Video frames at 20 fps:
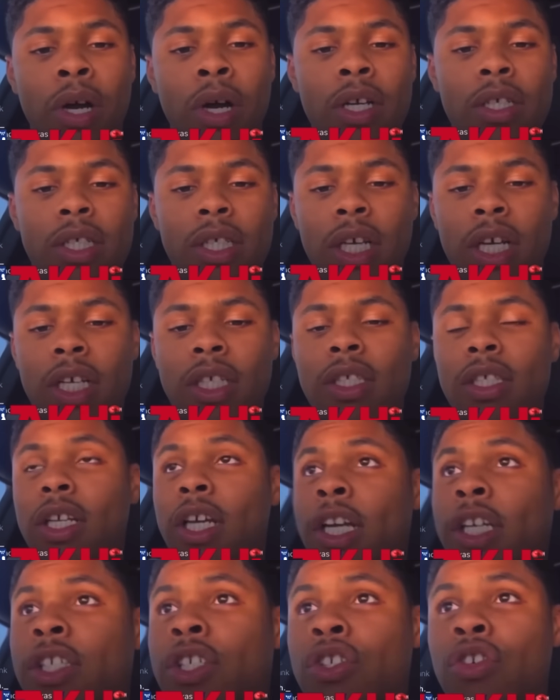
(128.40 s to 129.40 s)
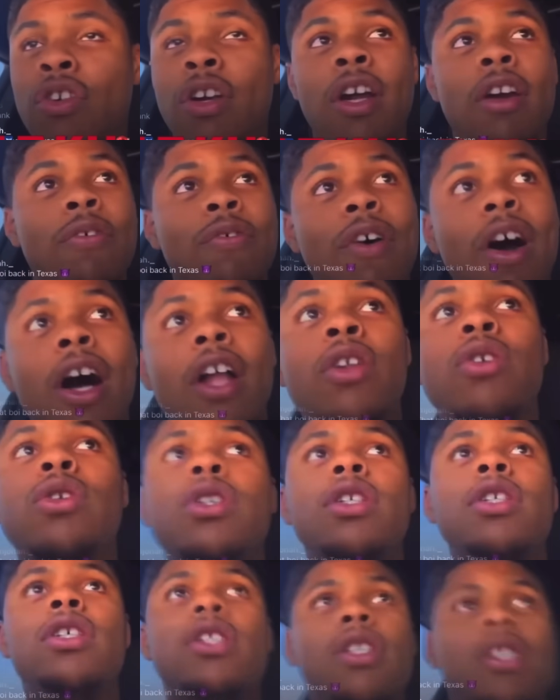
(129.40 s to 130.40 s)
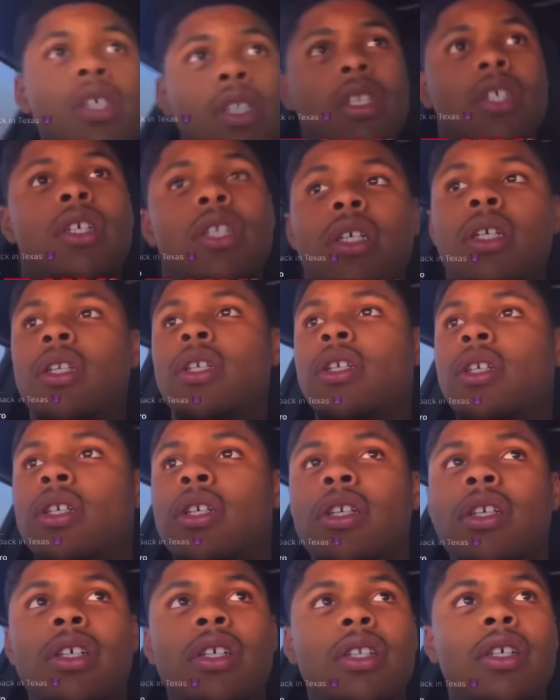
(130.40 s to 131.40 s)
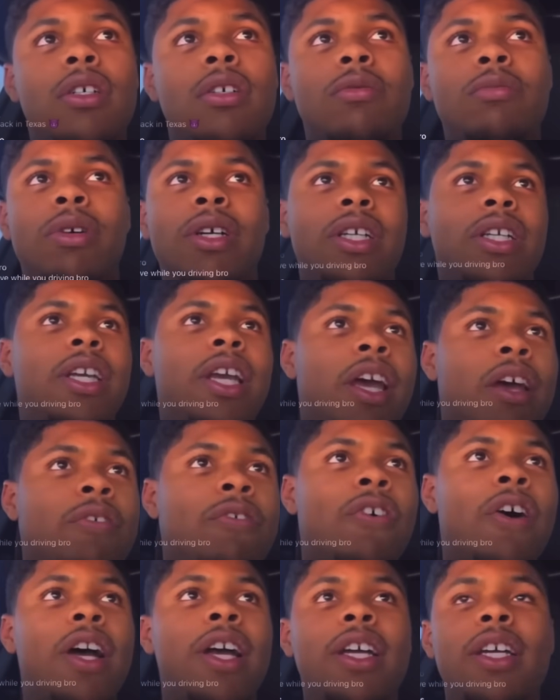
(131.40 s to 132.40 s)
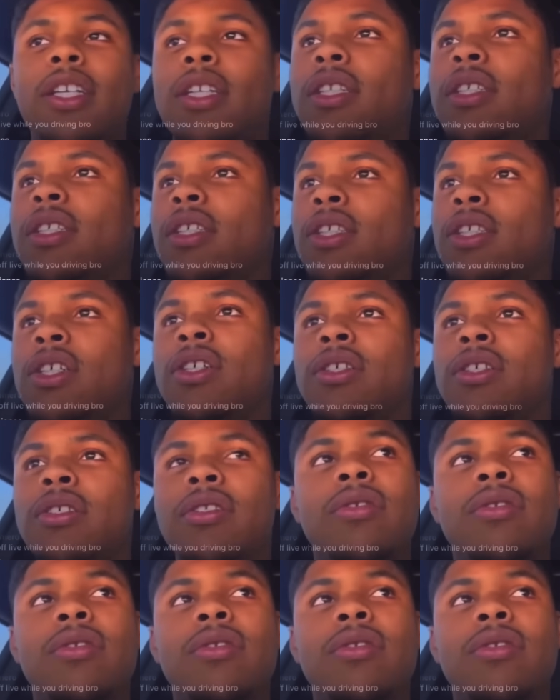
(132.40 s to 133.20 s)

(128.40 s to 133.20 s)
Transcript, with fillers: bunch of Instagram followers, but he can't fight, so.